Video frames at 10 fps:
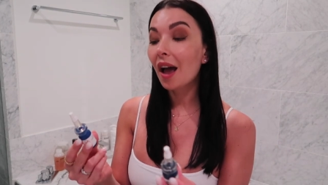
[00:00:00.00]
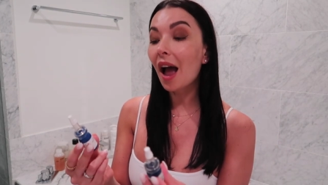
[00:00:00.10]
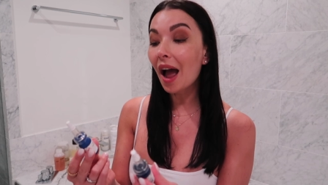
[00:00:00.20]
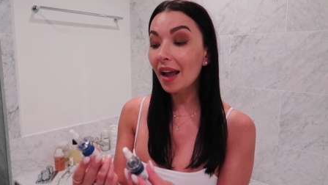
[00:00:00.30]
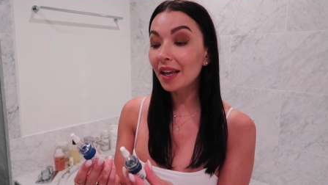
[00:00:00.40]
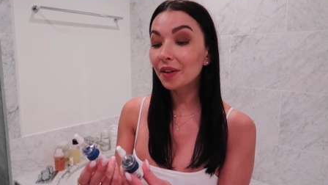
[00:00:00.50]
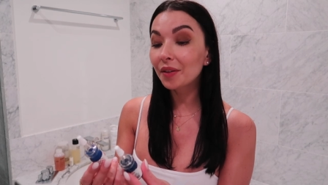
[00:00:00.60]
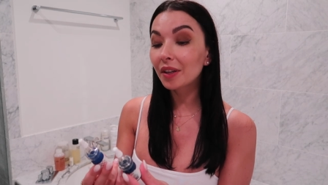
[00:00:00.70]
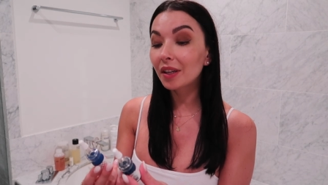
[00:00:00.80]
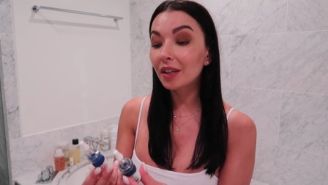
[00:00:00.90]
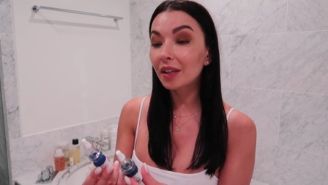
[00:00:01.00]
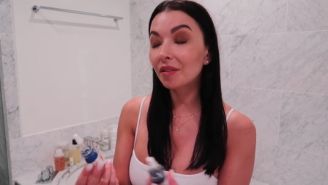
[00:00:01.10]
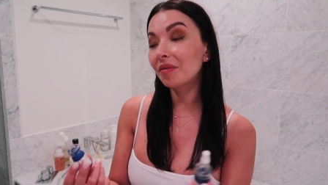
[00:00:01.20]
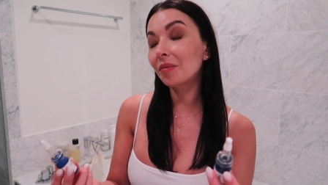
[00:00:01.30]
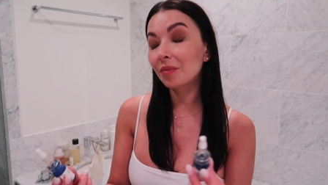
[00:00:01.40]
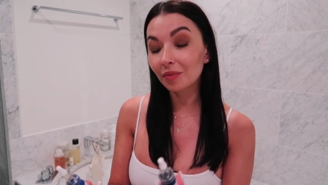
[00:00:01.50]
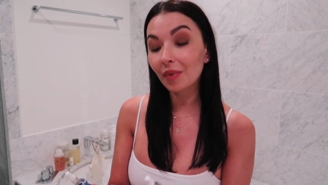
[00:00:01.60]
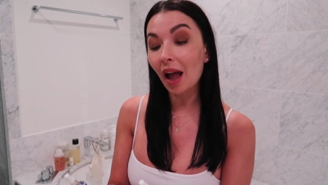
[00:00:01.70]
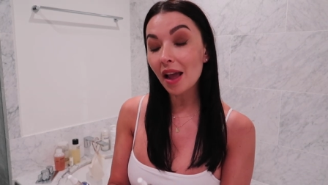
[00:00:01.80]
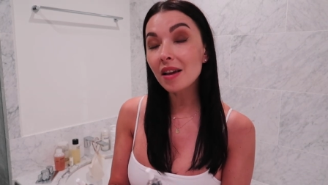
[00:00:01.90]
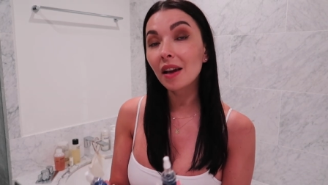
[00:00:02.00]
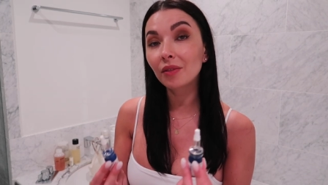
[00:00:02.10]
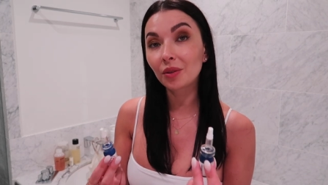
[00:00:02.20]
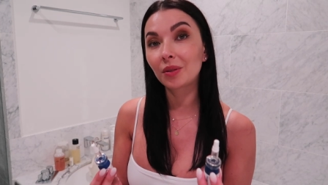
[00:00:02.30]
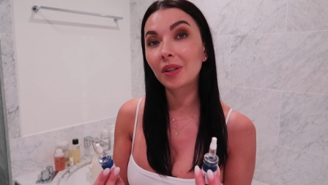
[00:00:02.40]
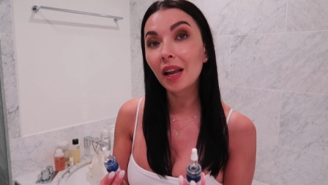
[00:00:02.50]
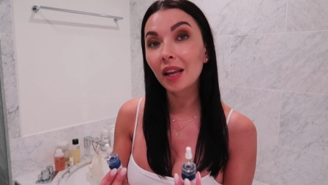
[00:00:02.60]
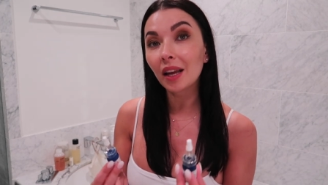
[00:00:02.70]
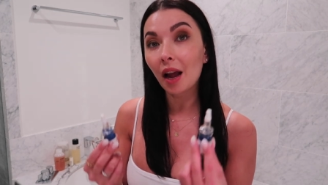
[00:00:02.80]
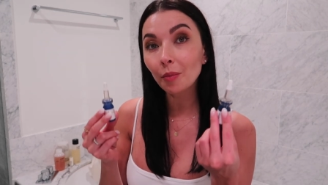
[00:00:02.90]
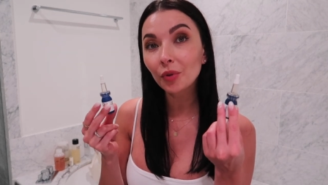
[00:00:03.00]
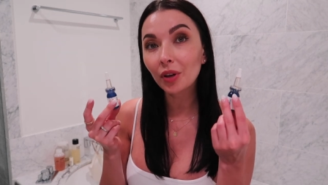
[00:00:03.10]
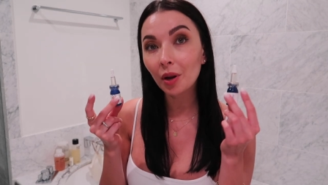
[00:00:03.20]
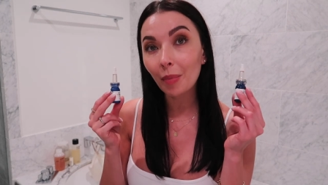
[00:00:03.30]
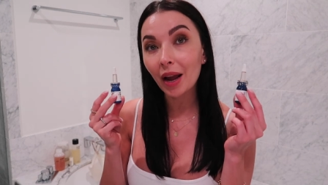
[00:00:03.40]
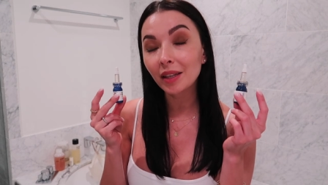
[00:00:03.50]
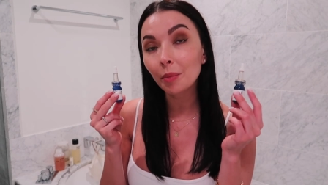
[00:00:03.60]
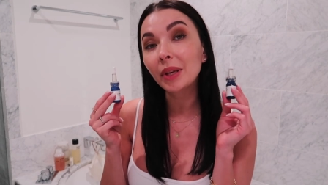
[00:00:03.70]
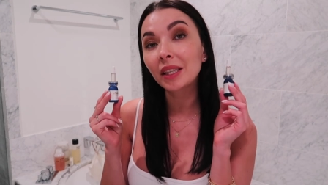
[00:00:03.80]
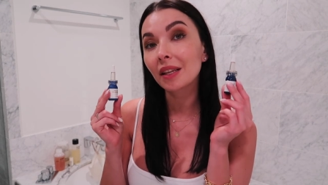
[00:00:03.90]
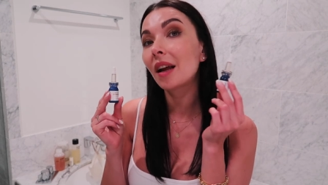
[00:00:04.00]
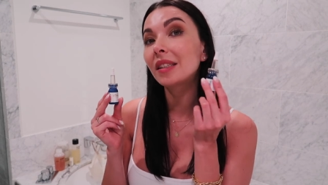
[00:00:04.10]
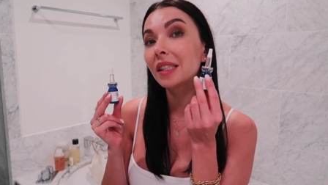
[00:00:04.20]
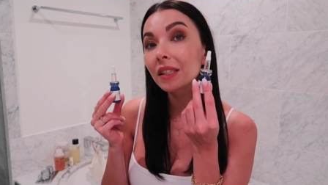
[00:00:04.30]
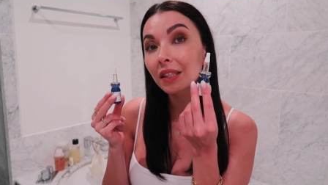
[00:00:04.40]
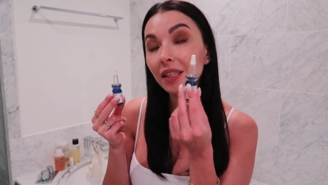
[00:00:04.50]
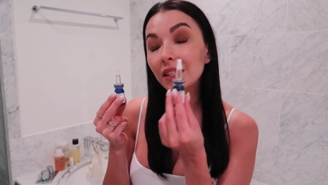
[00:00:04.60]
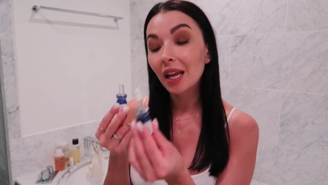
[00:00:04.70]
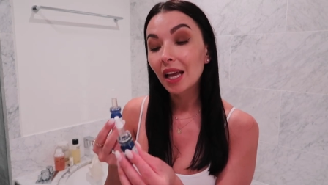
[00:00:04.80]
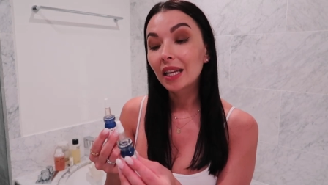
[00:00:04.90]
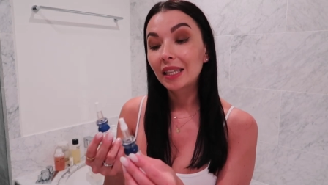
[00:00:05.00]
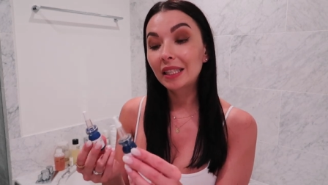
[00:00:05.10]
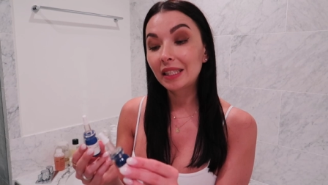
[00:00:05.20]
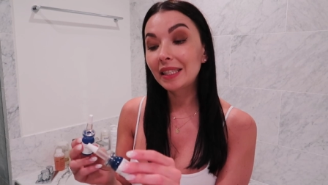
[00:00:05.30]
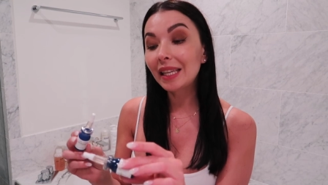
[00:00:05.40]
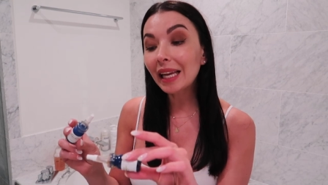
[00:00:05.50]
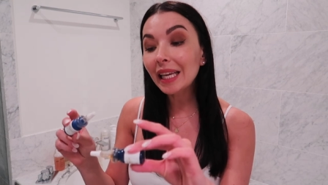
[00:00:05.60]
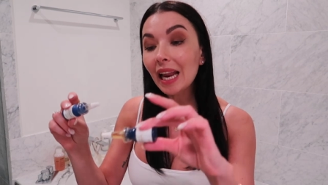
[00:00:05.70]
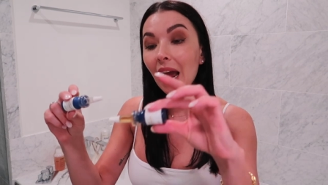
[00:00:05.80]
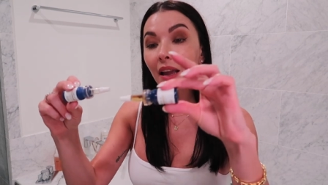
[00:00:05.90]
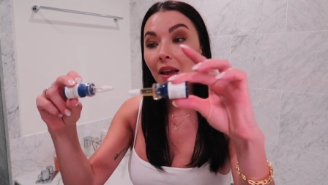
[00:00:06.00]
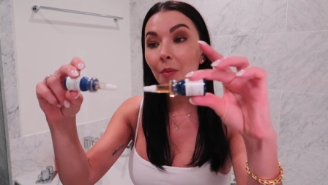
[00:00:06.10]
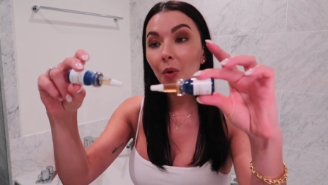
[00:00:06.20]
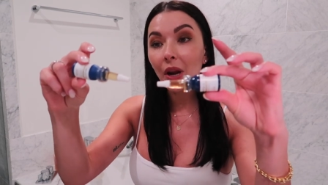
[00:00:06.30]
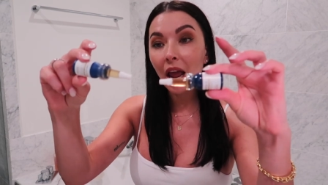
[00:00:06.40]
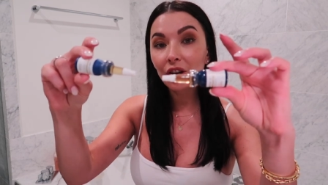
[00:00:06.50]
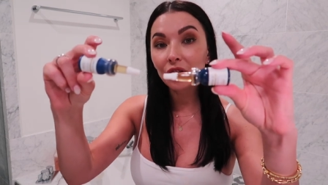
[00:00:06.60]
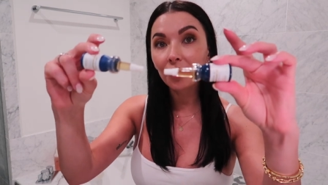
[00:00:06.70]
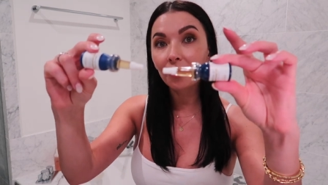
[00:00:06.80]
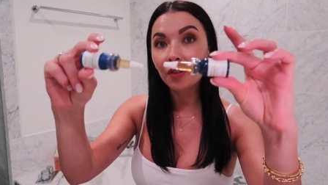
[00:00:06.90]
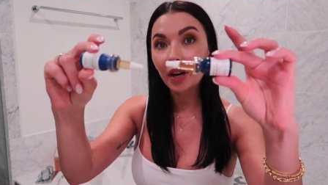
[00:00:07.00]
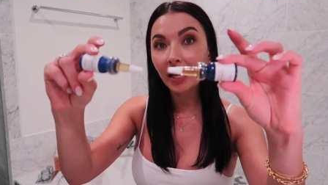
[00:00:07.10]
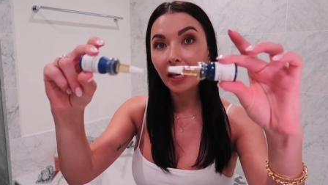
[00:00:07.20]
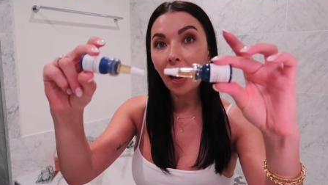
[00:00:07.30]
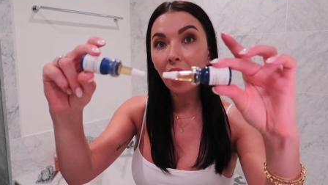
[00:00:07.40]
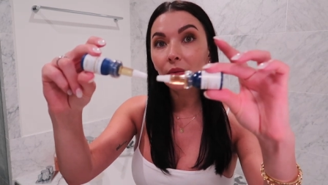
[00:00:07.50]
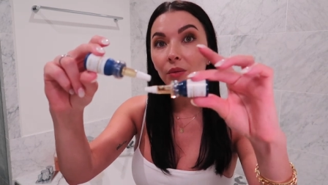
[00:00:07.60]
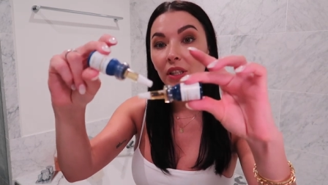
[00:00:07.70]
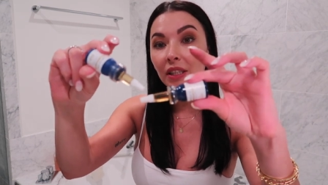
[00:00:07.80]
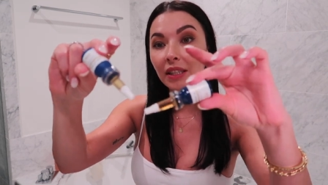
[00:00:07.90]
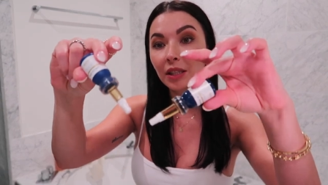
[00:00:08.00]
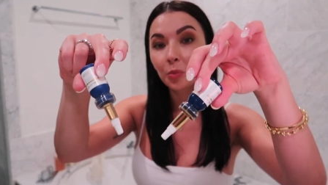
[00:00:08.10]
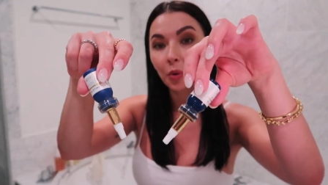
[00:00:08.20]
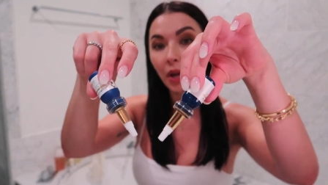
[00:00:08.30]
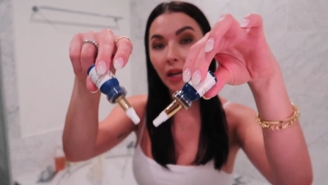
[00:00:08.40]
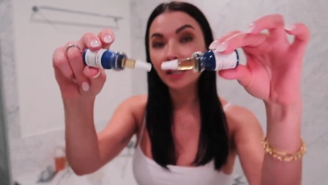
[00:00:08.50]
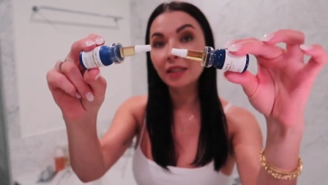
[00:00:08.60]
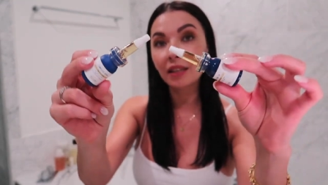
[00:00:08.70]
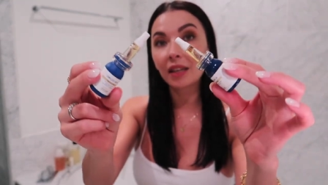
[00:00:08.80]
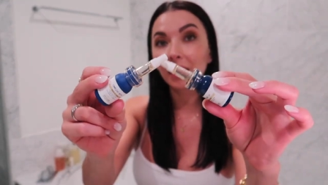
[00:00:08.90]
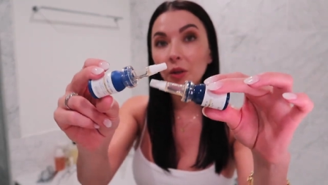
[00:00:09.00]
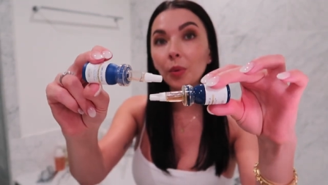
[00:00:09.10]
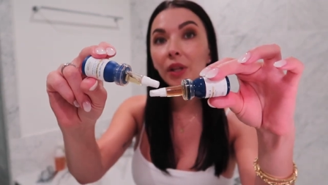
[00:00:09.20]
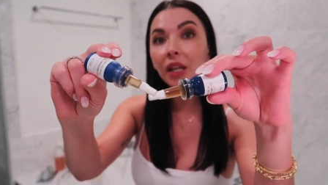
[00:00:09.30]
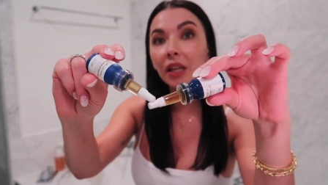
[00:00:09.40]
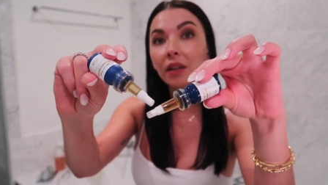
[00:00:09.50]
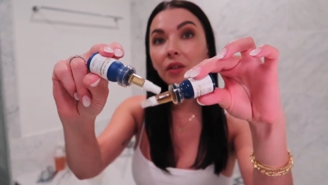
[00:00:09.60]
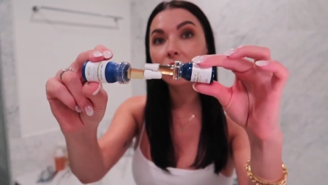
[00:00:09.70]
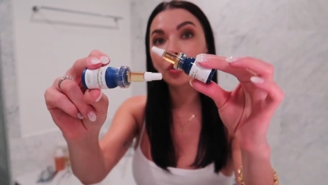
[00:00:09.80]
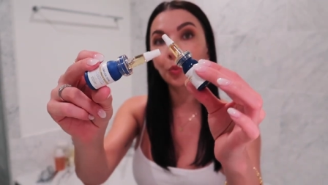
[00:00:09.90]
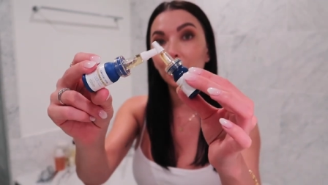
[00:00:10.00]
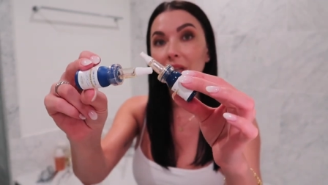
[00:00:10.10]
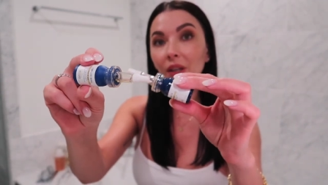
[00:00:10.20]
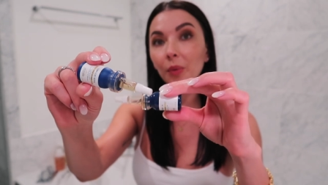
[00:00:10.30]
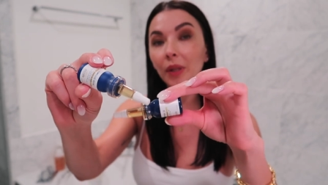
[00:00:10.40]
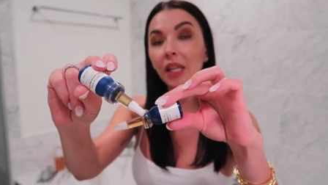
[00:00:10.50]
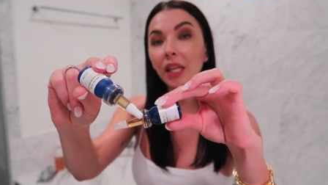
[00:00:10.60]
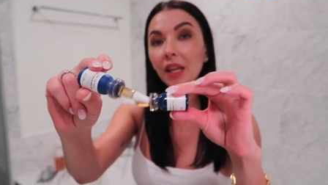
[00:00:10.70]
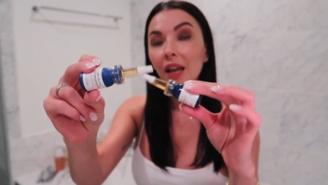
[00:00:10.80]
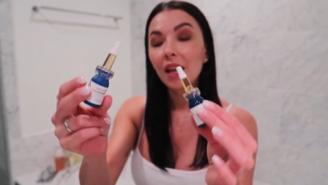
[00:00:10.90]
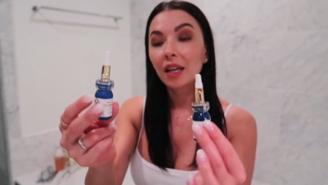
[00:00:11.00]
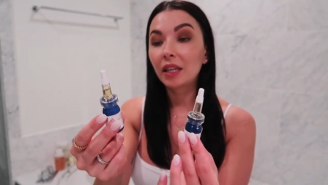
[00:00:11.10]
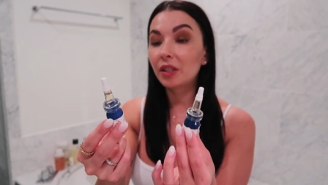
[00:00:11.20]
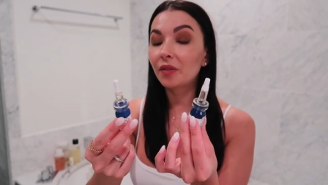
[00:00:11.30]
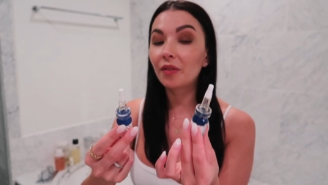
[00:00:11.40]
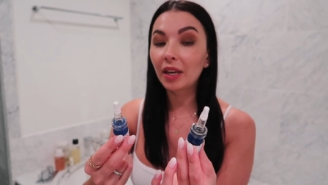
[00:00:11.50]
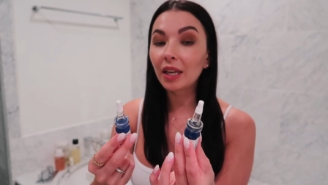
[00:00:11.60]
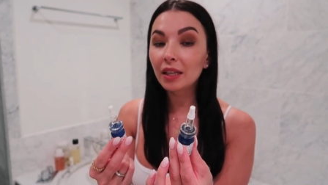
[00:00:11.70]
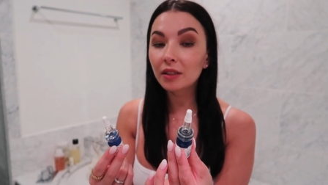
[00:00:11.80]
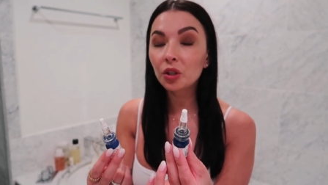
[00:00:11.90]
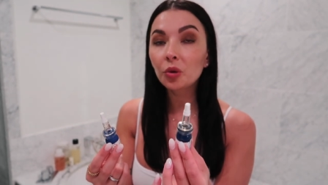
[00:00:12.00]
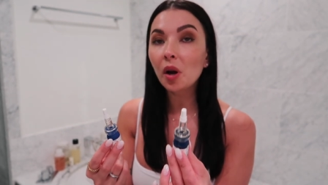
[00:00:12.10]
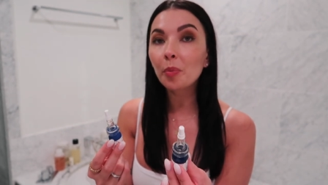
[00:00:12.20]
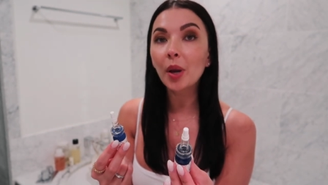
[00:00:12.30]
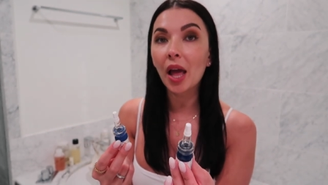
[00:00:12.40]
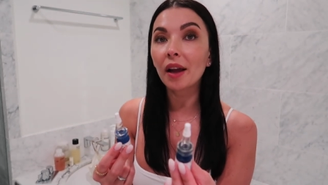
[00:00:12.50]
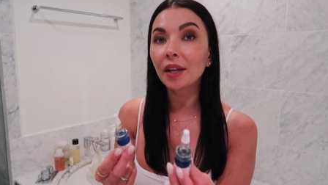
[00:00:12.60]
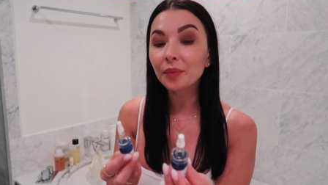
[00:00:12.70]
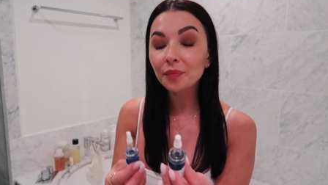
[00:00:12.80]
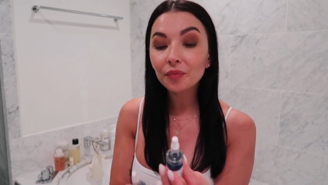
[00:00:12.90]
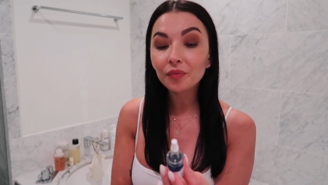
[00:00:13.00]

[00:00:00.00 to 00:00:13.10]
I, I have to say, I'm gonna buy the big sizes the second I am on the edge of running out, this product is liquidy, super liquidy. It's very easy to apply.